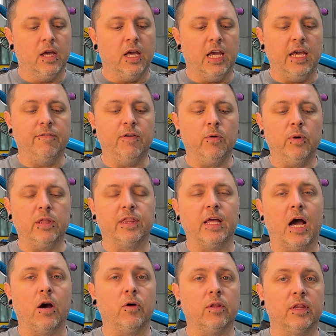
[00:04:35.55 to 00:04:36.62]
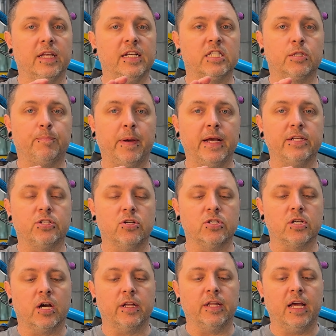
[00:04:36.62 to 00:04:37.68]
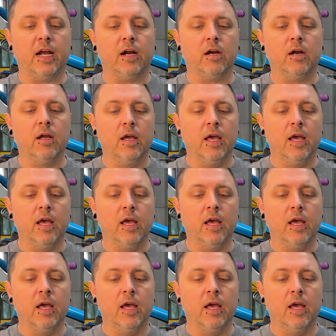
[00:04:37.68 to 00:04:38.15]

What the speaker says: Even without these spacers on there